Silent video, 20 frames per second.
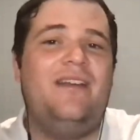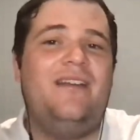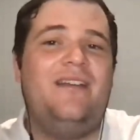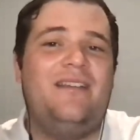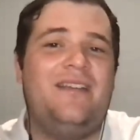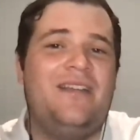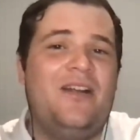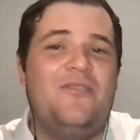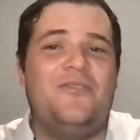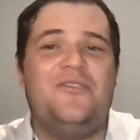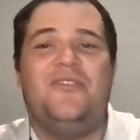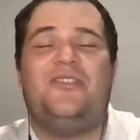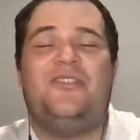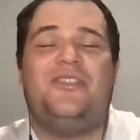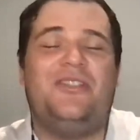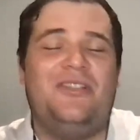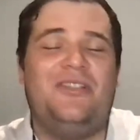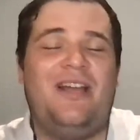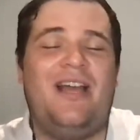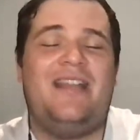
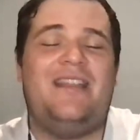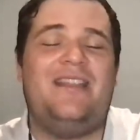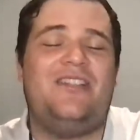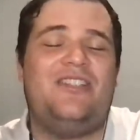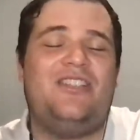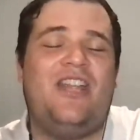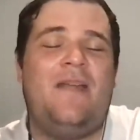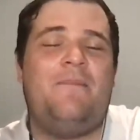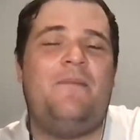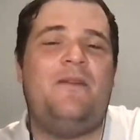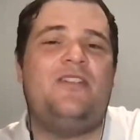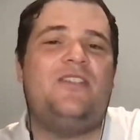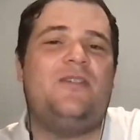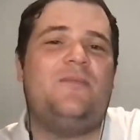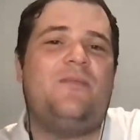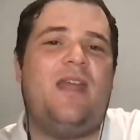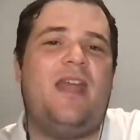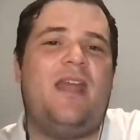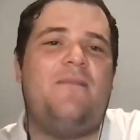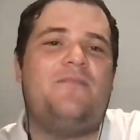UCLA in the
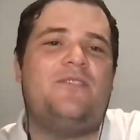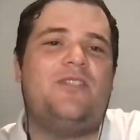championship game.